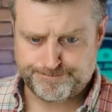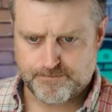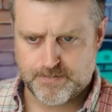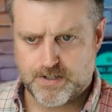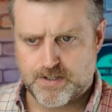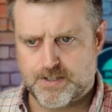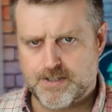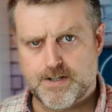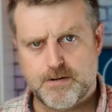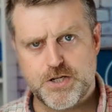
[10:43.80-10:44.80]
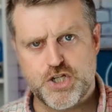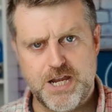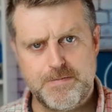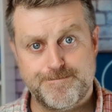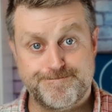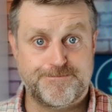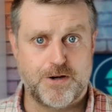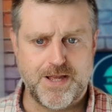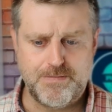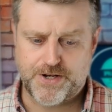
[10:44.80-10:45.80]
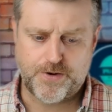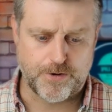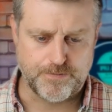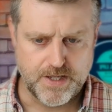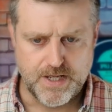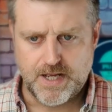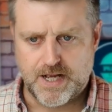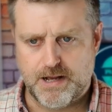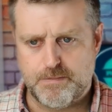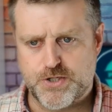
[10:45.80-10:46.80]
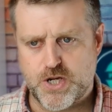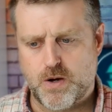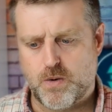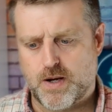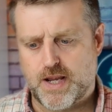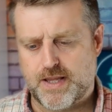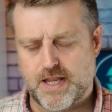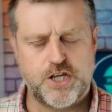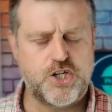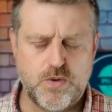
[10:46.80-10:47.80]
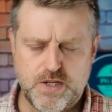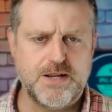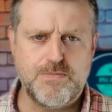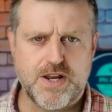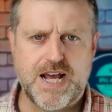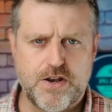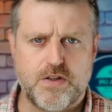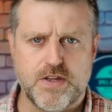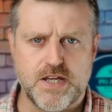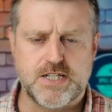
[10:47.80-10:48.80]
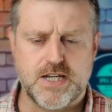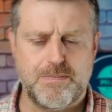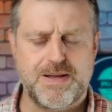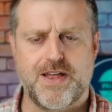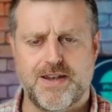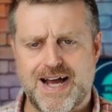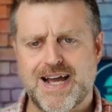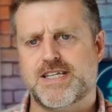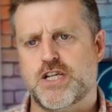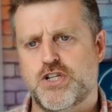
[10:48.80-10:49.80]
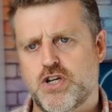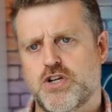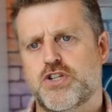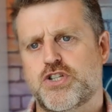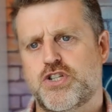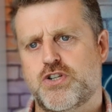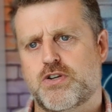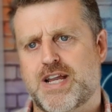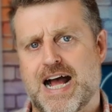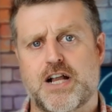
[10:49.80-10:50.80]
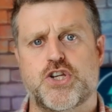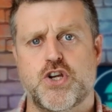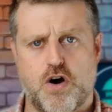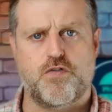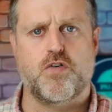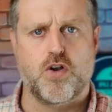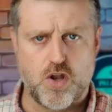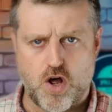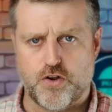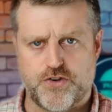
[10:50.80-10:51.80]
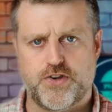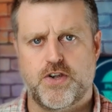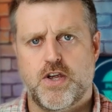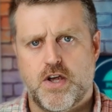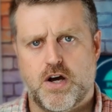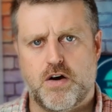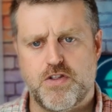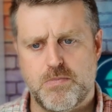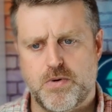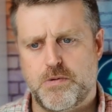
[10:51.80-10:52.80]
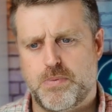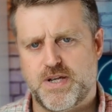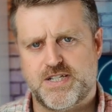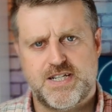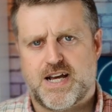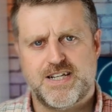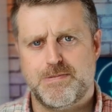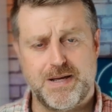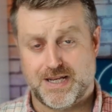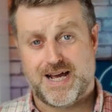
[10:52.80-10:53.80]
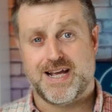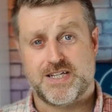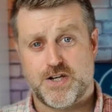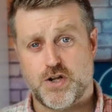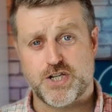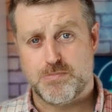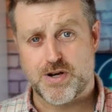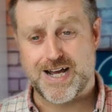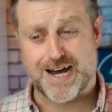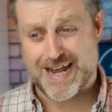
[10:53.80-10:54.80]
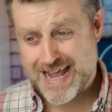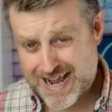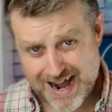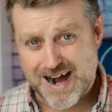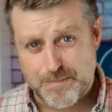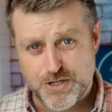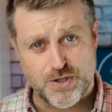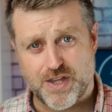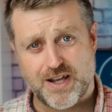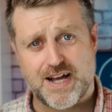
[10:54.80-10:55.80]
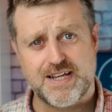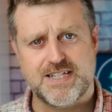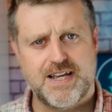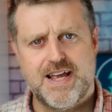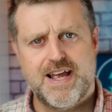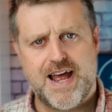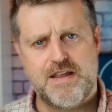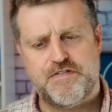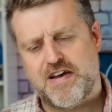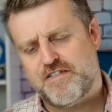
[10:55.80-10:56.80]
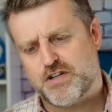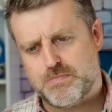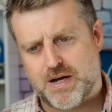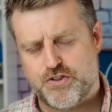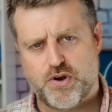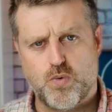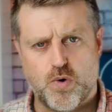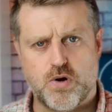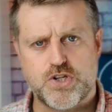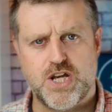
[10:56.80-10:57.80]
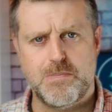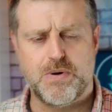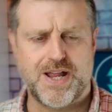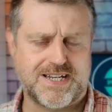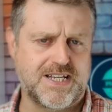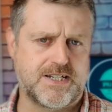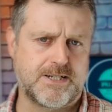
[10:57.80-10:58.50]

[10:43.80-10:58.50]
a bit cheap from them, I don't know. So you do need a mudguard on this. I mean, the light does catch an awful lot of the mud, but it's designed to be a light, not a mudguard, and it can't be doing the light any favours by throwing water and mud at it